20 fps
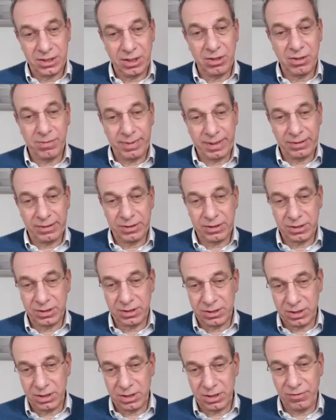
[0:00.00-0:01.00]
know about
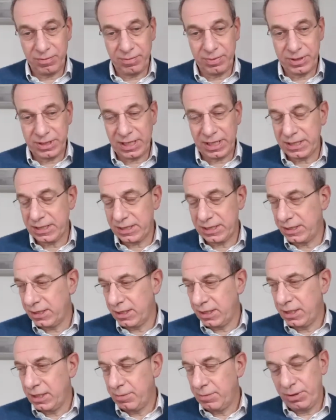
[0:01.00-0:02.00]
to know if you're protected.
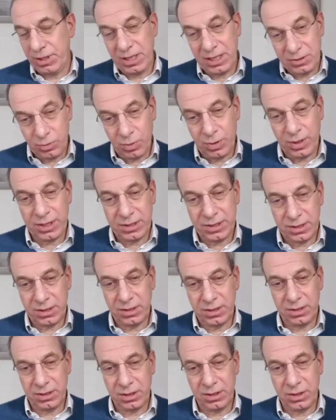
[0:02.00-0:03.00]
But it is worse
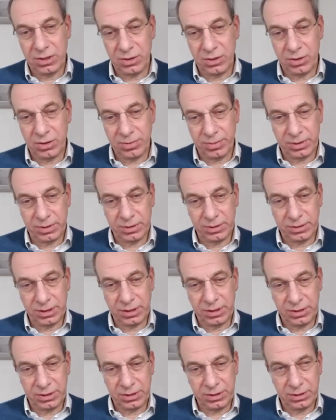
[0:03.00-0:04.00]
than the normal,
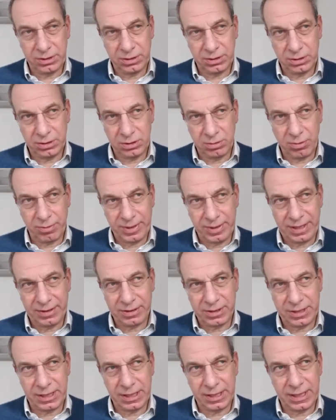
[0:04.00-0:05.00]
than someone without
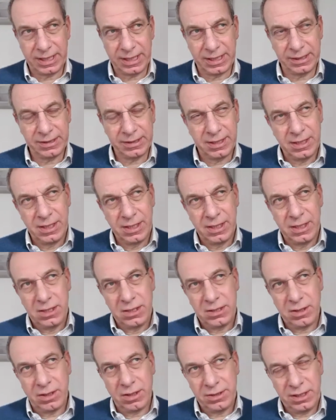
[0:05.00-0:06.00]
CLL.
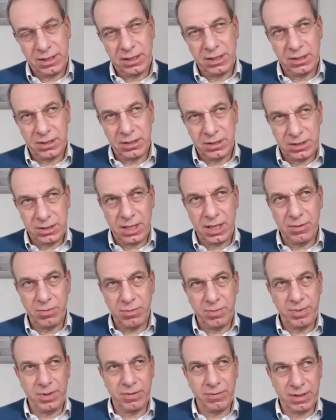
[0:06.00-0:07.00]
So I think concern
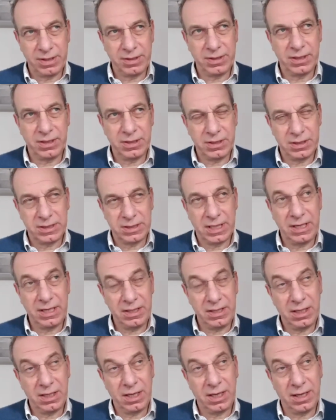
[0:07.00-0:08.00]
would be the right thing to
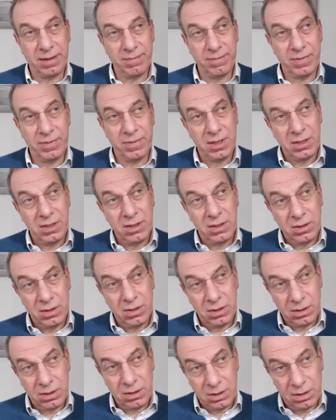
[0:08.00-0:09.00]
say.
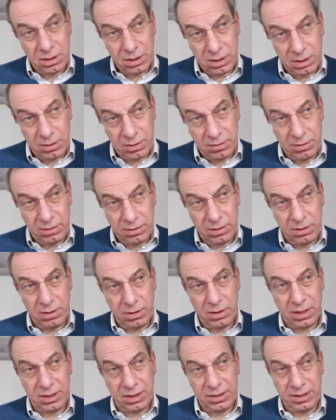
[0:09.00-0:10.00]

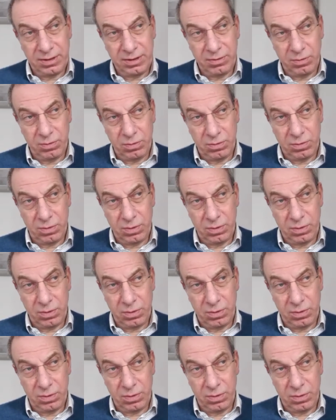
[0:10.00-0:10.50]
I think